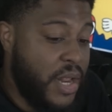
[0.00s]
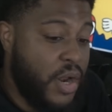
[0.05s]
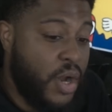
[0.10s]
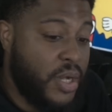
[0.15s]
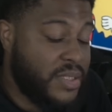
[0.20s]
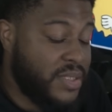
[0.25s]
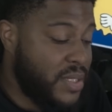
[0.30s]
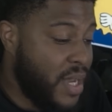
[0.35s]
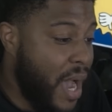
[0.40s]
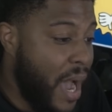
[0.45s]
then
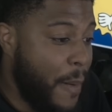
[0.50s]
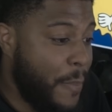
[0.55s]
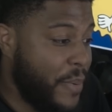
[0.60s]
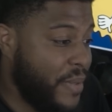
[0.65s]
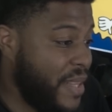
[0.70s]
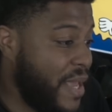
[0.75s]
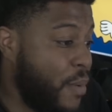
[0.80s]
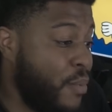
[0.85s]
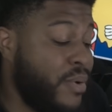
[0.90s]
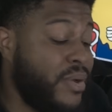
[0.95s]
on top of
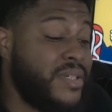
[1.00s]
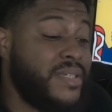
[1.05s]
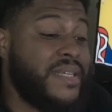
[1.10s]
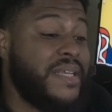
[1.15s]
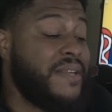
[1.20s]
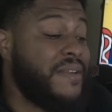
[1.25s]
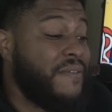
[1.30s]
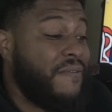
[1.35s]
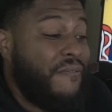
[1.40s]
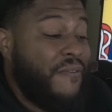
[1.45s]
that, we're
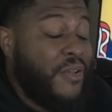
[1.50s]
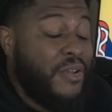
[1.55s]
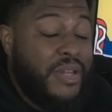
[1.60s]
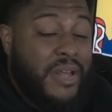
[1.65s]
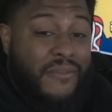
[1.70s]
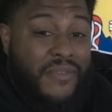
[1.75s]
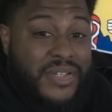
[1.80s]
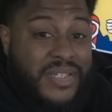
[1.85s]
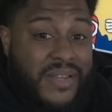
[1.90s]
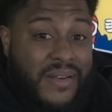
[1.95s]
seeing the
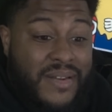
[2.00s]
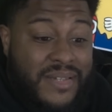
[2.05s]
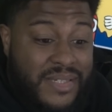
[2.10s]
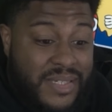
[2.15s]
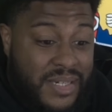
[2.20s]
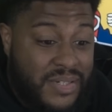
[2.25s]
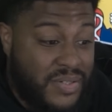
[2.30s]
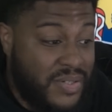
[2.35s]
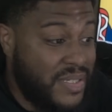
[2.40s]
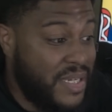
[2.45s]
Philadelphia
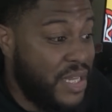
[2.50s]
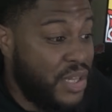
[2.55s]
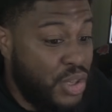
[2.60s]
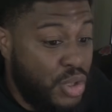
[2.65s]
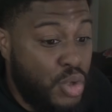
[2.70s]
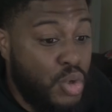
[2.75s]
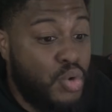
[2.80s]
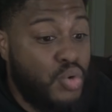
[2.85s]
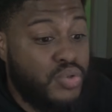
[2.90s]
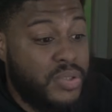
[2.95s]
76ers then
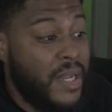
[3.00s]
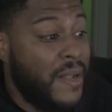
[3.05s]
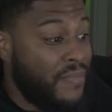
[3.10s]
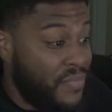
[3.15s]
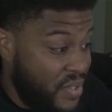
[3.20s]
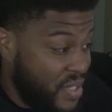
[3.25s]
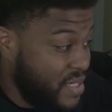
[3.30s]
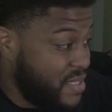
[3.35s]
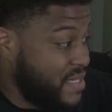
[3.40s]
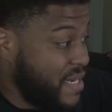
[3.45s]
lose
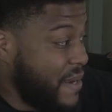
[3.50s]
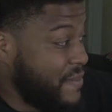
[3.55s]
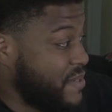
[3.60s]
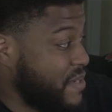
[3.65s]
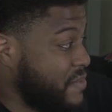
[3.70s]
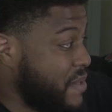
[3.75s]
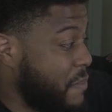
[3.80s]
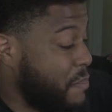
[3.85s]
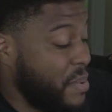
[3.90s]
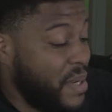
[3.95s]
to the same
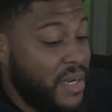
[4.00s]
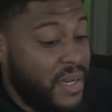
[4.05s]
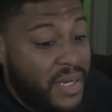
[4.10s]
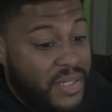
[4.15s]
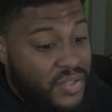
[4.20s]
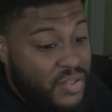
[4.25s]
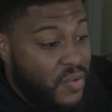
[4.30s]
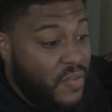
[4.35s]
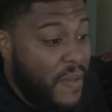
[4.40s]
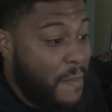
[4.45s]
team that beat
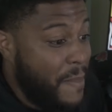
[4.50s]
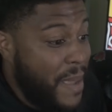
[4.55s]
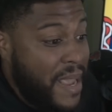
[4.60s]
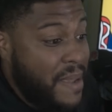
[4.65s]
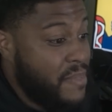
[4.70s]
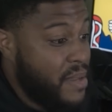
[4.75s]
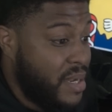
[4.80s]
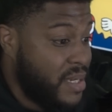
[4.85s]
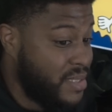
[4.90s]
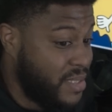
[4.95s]
us. So then
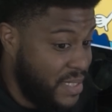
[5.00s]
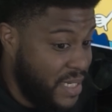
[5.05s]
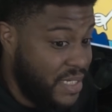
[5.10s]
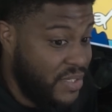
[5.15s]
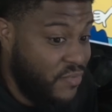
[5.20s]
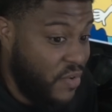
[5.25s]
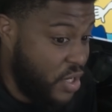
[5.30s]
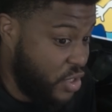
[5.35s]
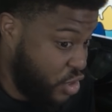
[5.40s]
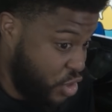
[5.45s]
maybe us Knicks
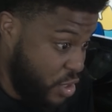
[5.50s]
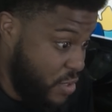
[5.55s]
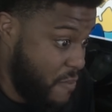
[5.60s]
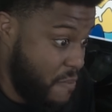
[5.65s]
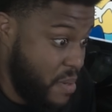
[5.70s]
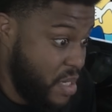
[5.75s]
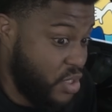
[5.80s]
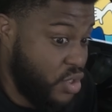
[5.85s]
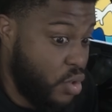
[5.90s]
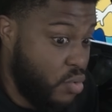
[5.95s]
fans
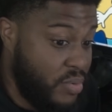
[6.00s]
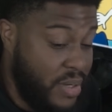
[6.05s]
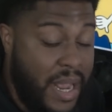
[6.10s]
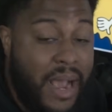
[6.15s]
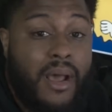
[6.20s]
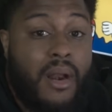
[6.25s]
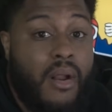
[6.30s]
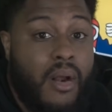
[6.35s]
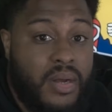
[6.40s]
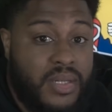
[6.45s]
shouldn't be so
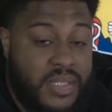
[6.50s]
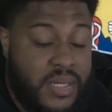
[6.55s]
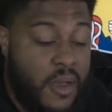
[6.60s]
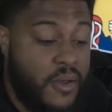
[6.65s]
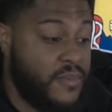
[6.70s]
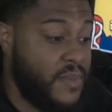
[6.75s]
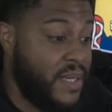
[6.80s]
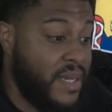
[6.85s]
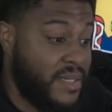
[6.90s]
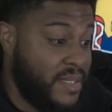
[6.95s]
down on
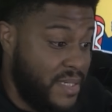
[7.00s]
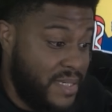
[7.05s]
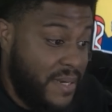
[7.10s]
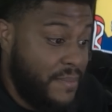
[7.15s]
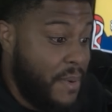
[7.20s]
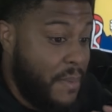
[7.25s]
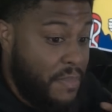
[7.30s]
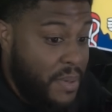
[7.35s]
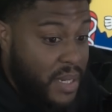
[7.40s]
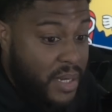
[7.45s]
ourselves because the
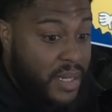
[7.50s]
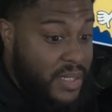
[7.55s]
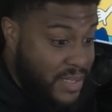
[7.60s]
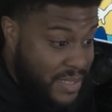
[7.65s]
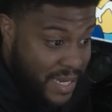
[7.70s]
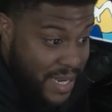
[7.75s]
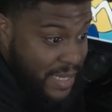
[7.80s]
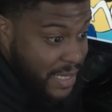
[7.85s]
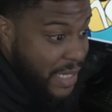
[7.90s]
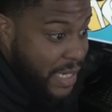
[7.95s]
team that beat us,
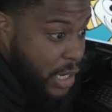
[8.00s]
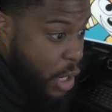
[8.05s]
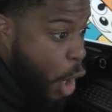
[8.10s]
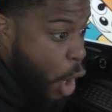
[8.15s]
the Atlanta